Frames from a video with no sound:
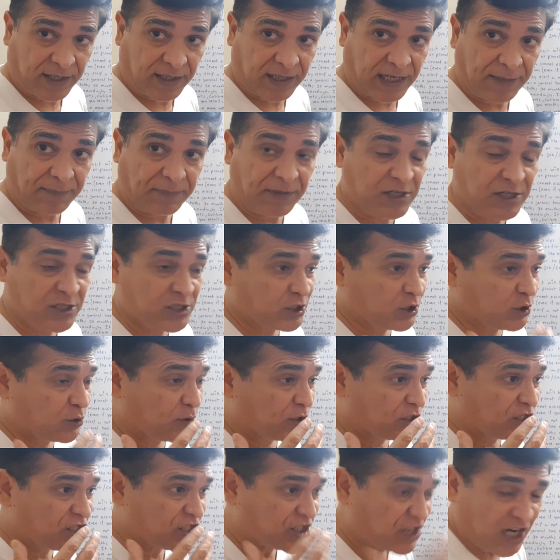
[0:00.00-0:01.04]
that means you are
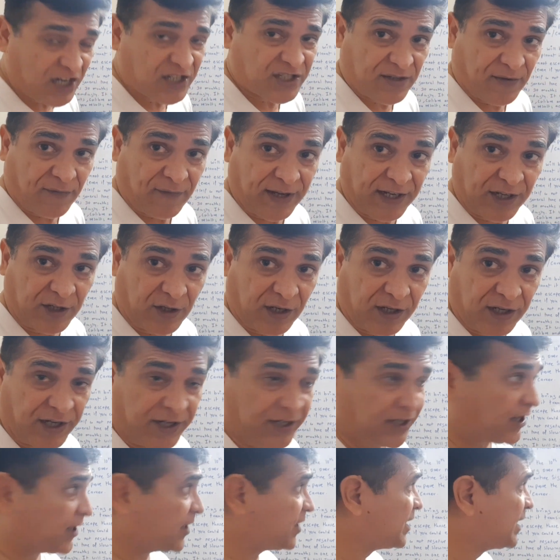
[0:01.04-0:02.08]
stuck somewhere in the
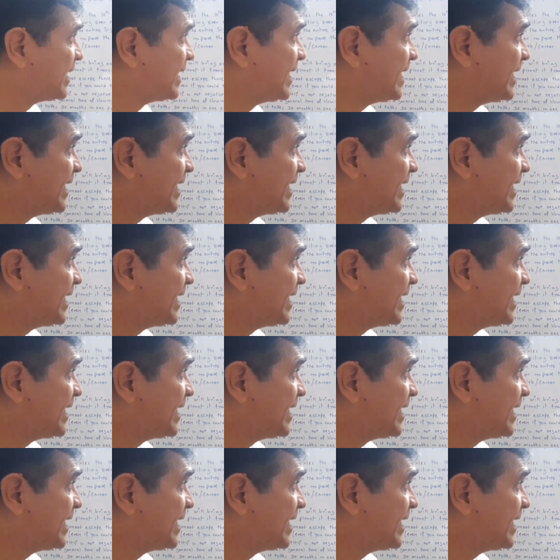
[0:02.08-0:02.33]
career,